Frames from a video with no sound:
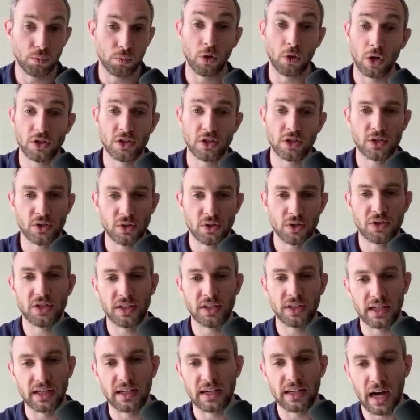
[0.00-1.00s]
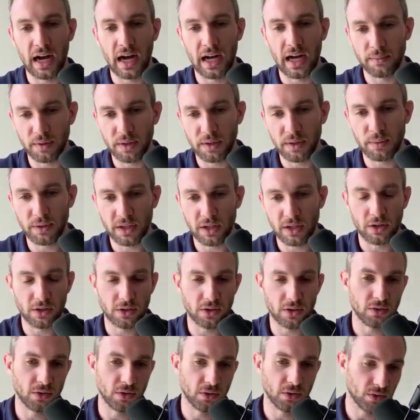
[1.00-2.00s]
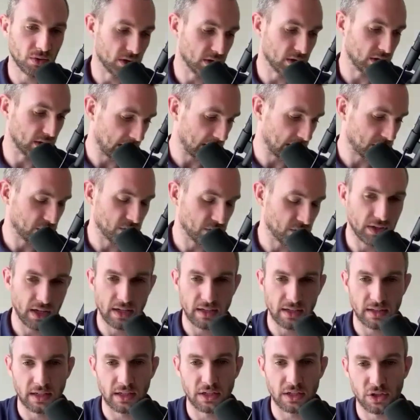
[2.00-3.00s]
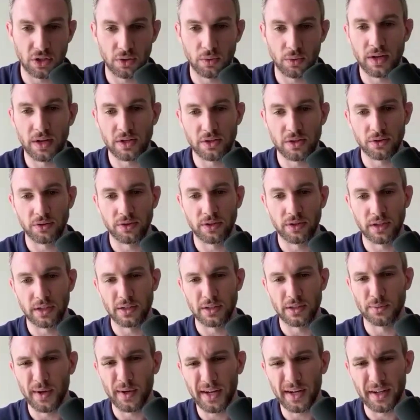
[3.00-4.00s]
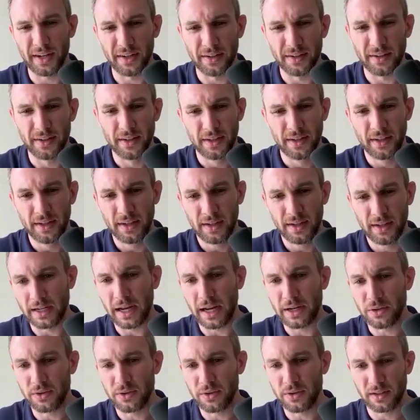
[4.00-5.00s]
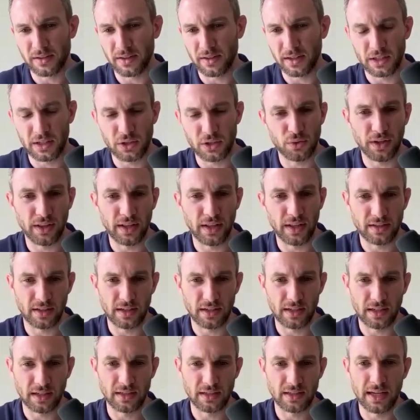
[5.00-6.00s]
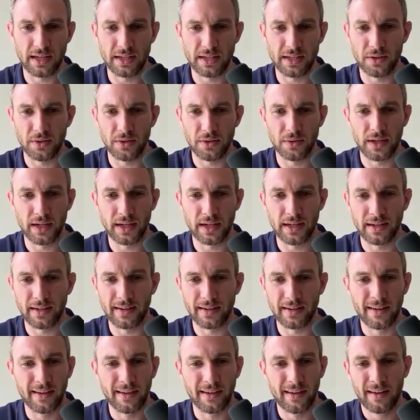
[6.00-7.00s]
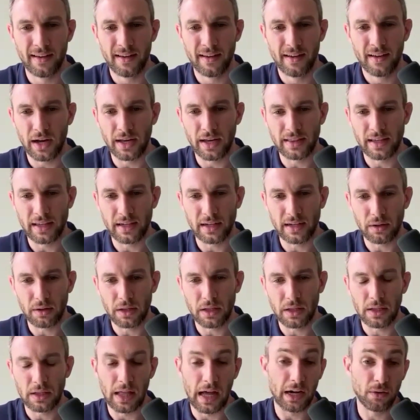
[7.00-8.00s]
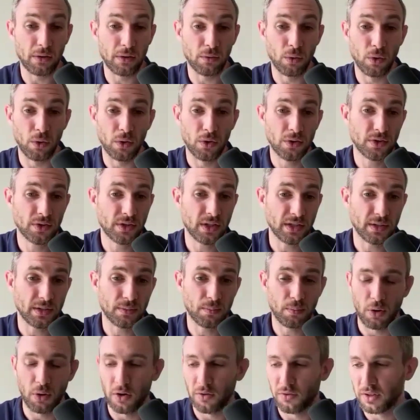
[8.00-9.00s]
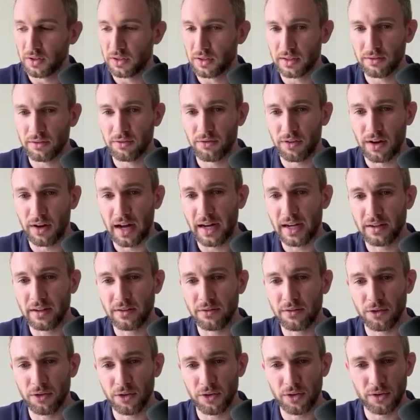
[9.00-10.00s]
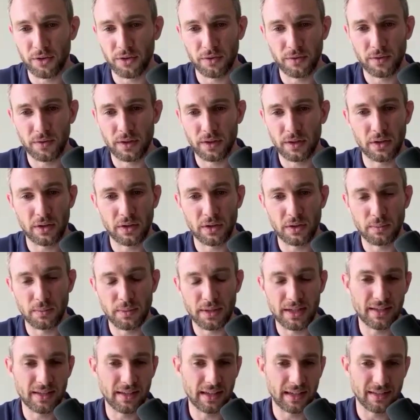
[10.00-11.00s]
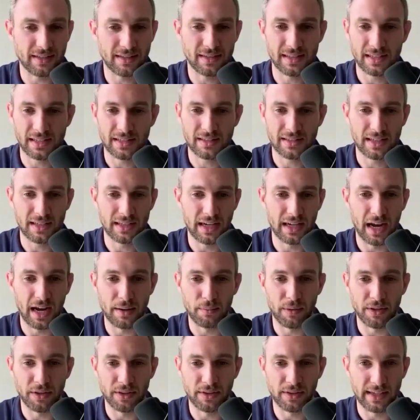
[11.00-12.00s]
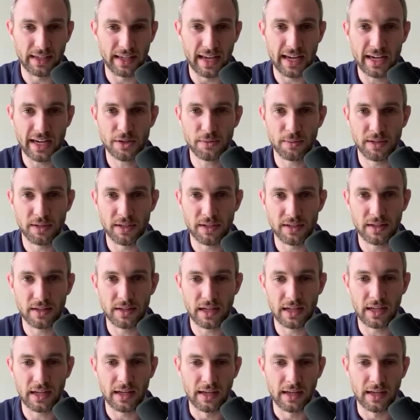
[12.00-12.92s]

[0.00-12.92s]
largely due to the economy, but then also due to, as you said, it's like a generational thing as well. I do think it's like a trend that's going to continue. And I think a lot of roles, it's perfectly fine for there to be like 6 to 9 month engagements.